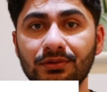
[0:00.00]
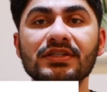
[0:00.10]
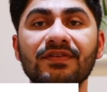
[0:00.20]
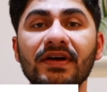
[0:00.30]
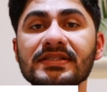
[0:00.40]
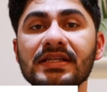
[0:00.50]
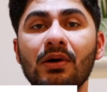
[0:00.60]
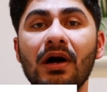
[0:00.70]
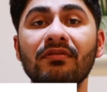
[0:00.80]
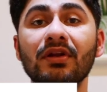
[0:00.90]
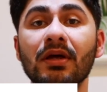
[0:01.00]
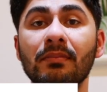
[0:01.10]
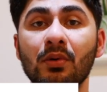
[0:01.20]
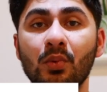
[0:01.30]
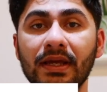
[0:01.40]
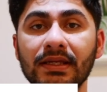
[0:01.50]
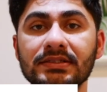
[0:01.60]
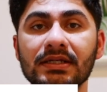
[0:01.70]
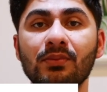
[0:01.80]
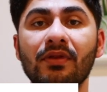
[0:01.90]
So firstly, I'll have a look at my
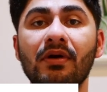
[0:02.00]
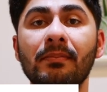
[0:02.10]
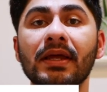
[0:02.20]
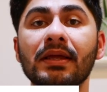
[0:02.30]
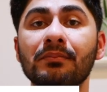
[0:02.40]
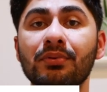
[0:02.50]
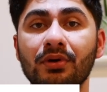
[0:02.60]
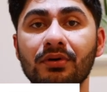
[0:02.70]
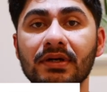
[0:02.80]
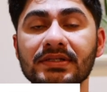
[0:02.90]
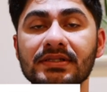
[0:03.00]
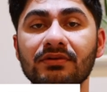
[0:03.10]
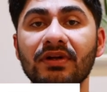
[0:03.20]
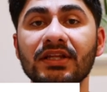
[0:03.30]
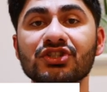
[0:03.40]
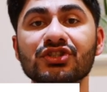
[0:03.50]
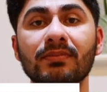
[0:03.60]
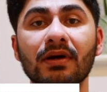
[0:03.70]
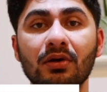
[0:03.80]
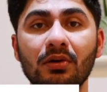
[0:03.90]
weight and whether I'm making progress in relation to
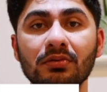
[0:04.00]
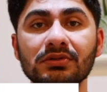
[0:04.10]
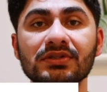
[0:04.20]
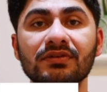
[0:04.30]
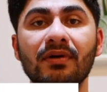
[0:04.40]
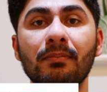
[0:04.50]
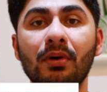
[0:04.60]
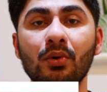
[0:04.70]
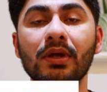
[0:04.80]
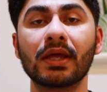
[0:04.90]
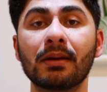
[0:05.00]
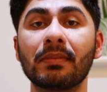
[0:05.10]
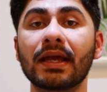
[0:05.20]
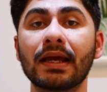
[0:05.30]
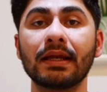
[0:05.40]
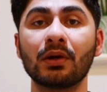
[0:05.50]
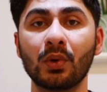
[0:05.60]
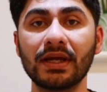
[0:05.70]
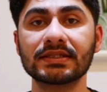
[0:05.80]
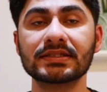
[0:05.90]
my goals. So if I'm bulking, am I gaining
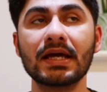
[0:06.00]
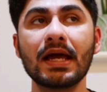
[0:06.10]
weight?